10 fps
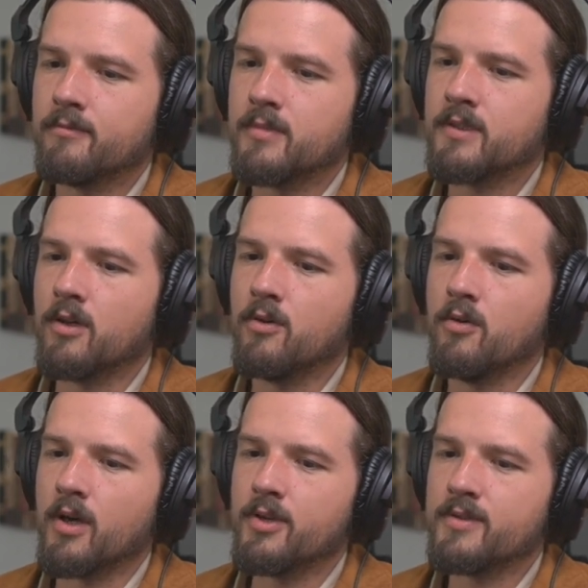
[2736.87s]
So
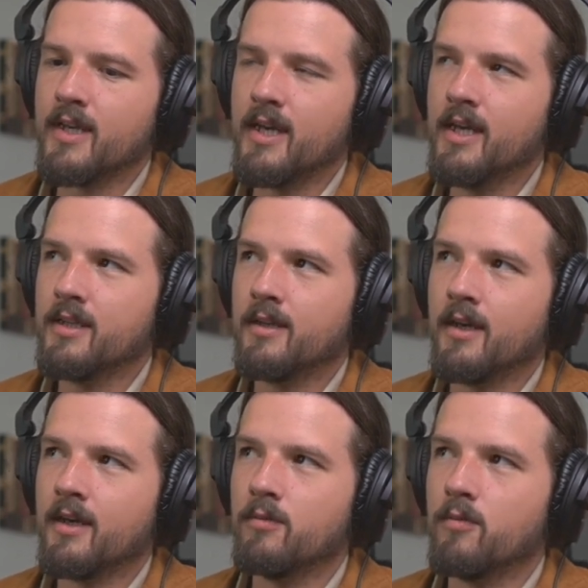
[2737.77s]
are you saying
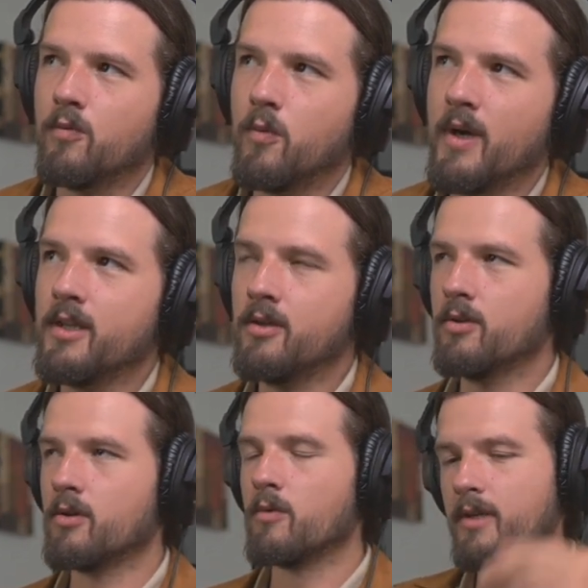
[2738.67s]
that when
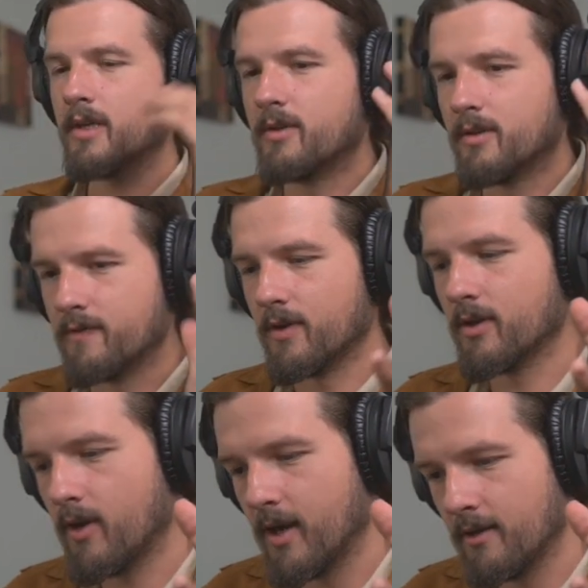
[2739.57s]
you are working with a
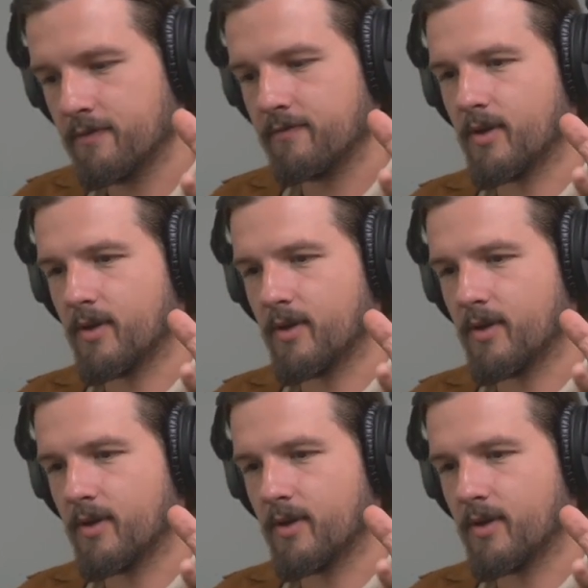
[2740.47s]
photograph,